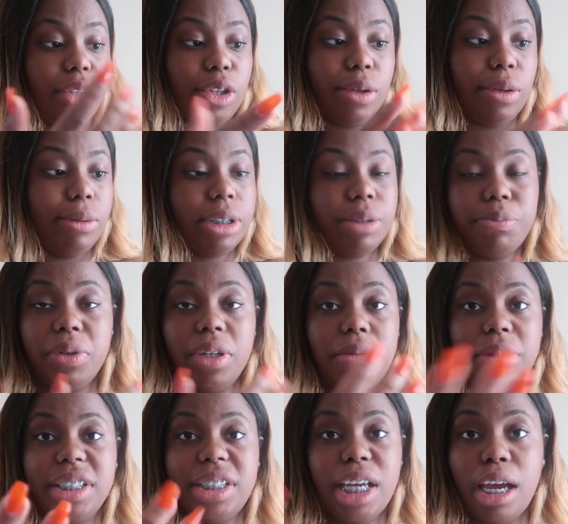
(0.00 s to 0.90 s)
use
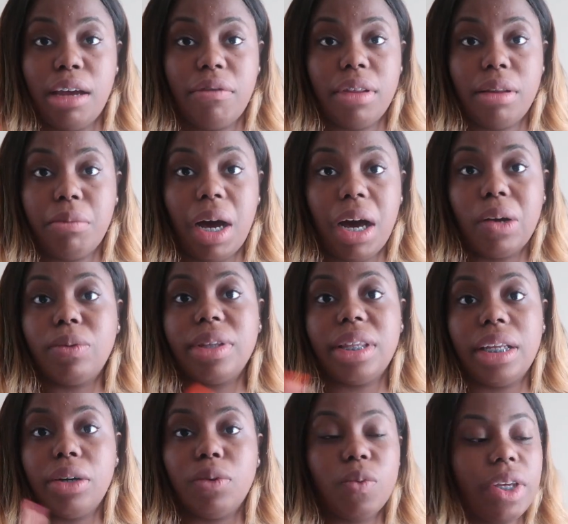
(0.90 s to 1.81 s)
pretty much half of the bottle
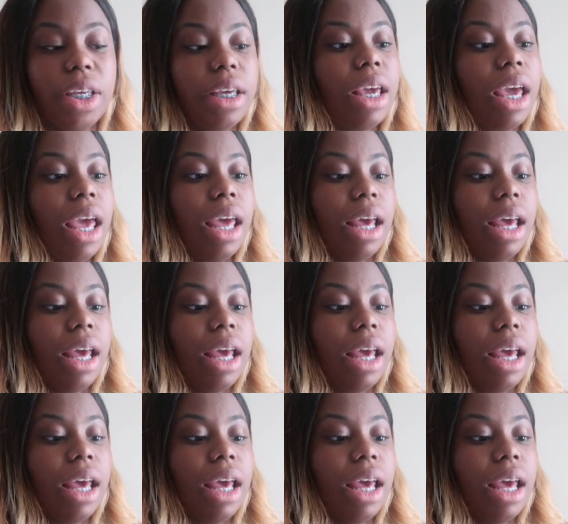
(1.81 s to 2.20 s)
within a week.